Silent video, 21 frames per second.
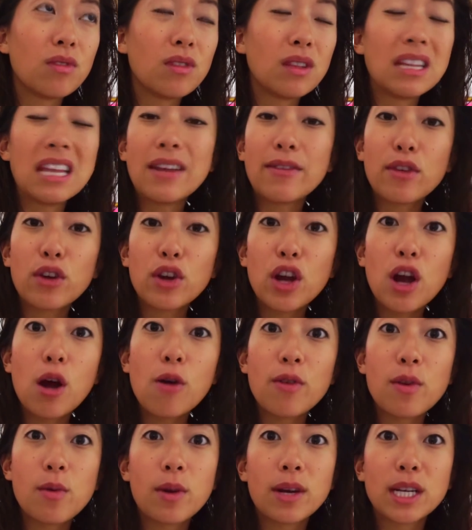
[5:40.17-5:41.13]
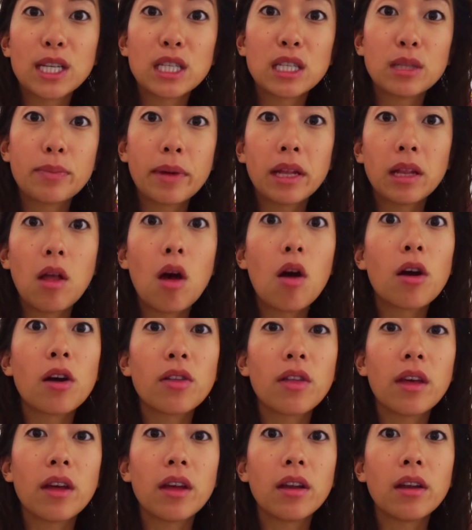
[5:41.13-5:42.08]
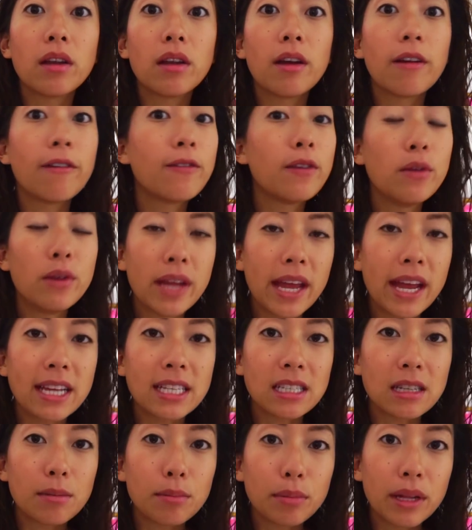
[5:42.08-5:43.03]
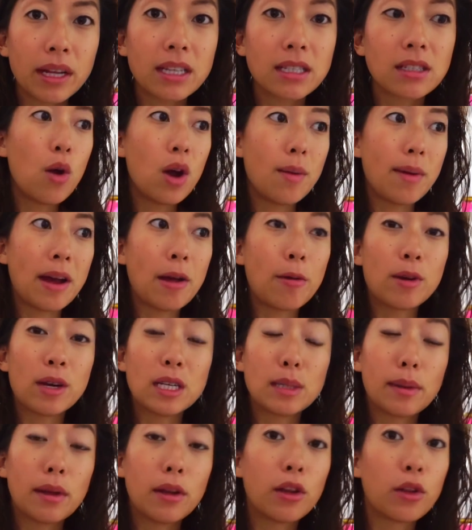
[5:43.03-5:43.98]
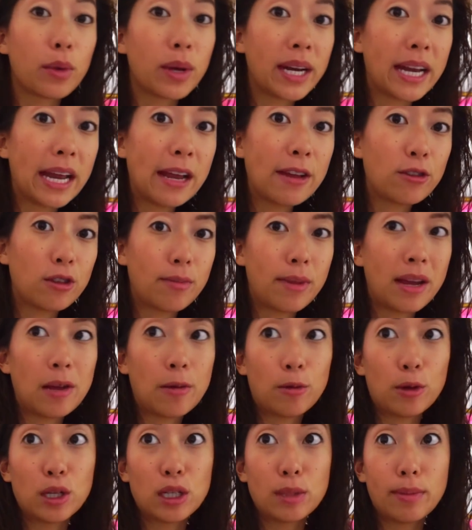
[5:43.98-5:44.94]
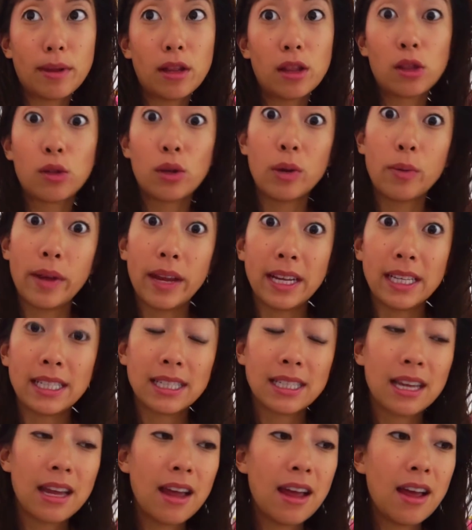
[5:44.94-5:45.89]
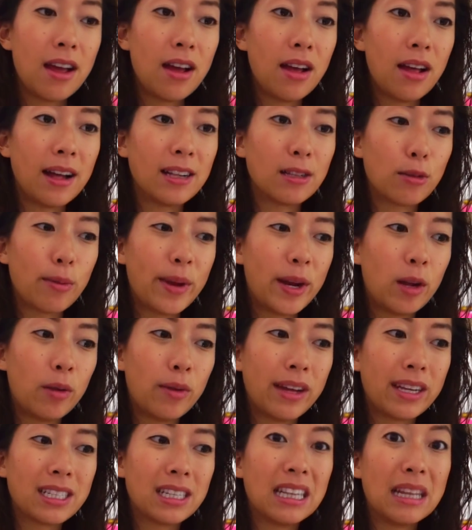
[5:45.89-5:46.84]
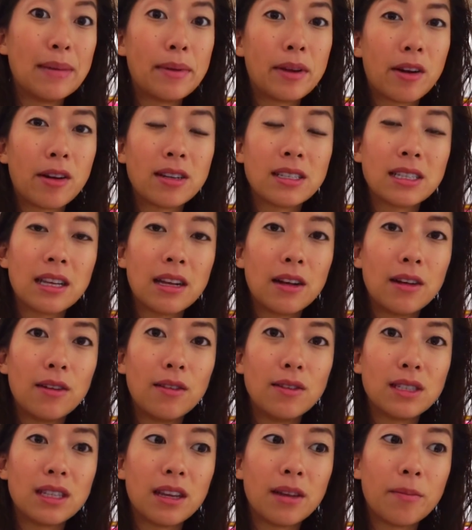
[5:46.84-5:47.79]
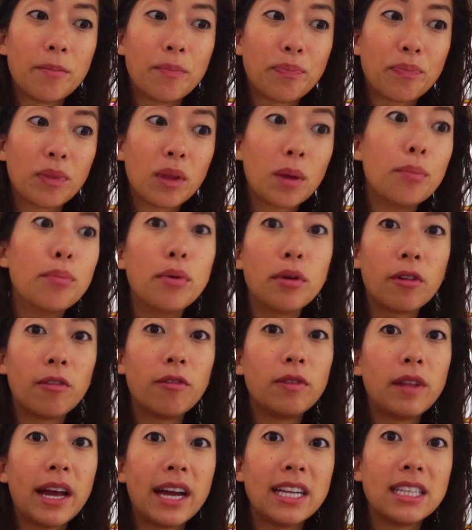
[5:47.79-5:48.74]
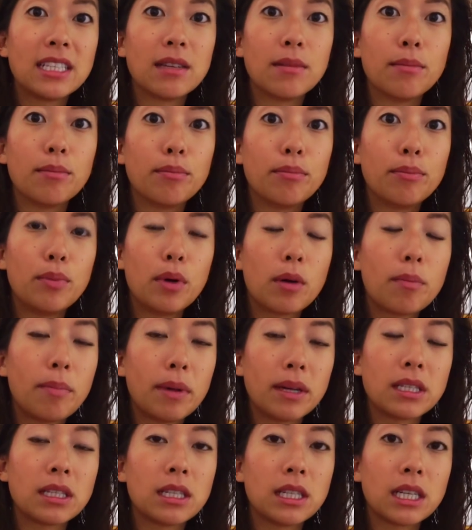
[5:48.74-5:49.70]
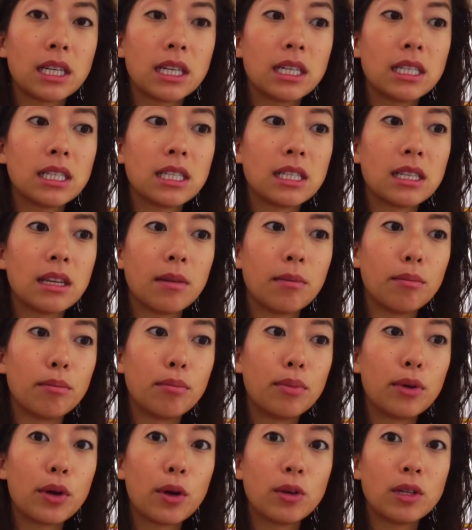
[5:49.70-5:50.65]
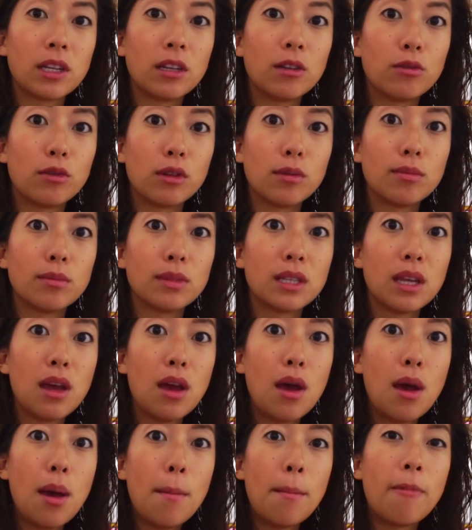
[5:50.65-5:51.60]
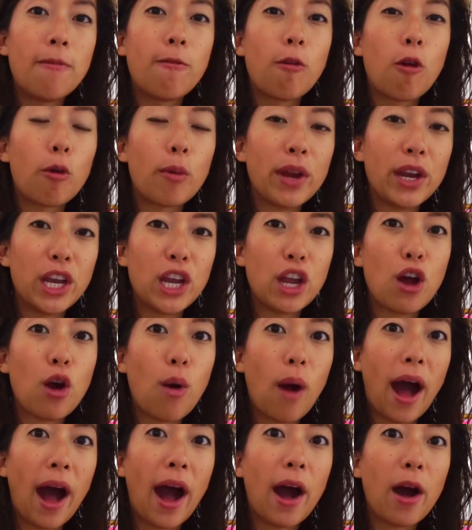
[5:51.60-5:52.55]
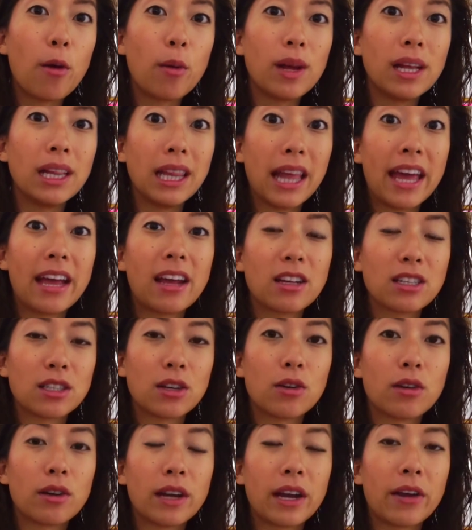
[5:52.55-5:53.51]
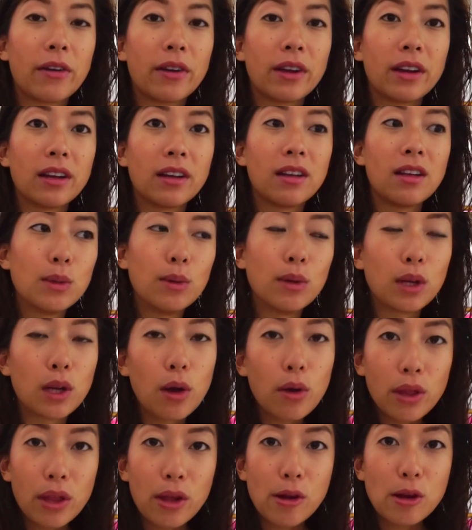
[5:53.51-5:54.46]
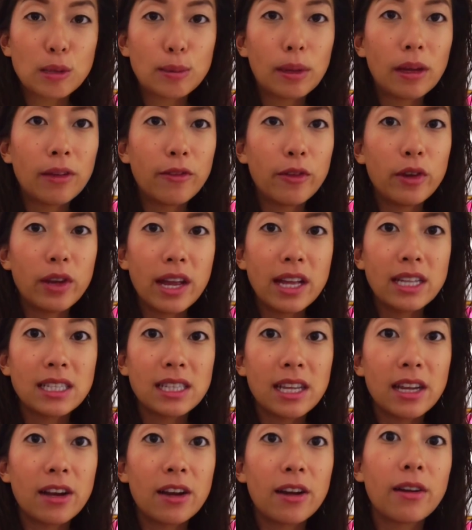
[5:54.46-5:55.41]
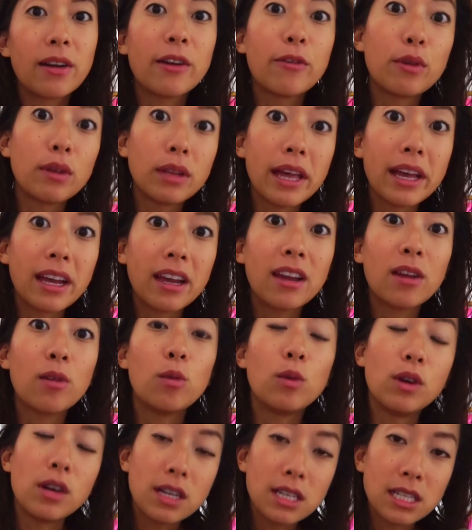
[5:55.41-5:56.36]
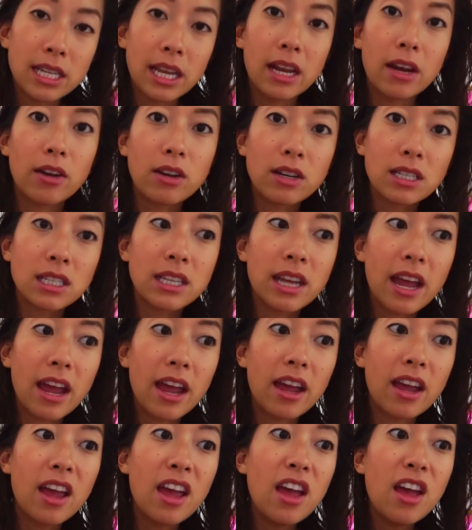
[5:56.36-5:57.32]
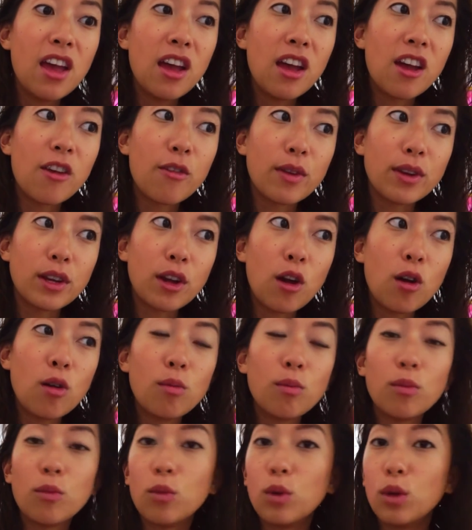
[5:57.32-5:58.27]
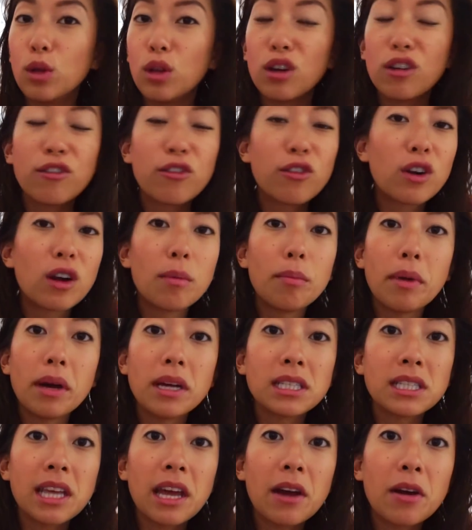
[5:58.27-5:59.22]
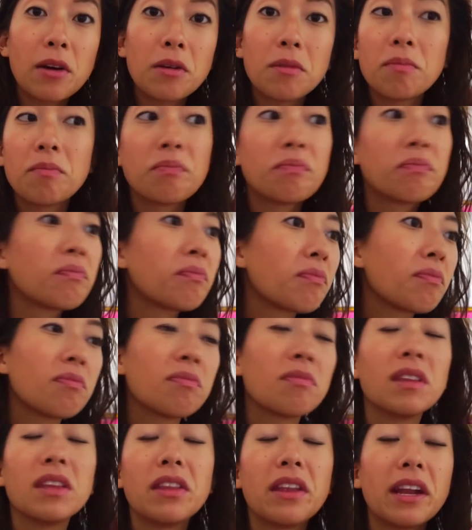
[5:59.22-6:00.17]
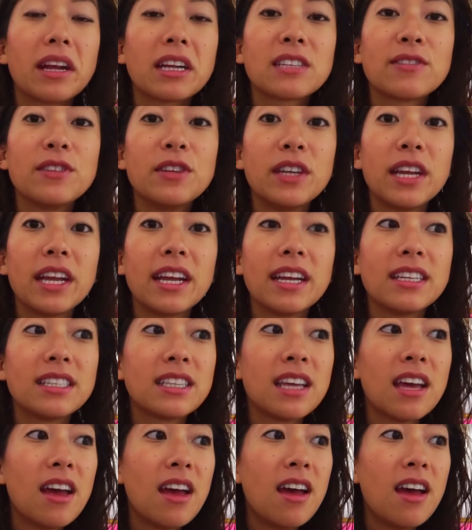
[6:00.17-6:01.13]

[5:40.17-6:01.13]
never know if we want to spend longer than a few days in a place. We might want to spend 3 days, we might want to spend 3 weeks. That's why we don't like to limit ourselves and book flights and book bus tickets and book hotel rooms before we know how we like a certain area. So we'll go there, spend a few days there. If we like it, we'll extend our stay. If we don't, we'll look for a bus out in the next few days.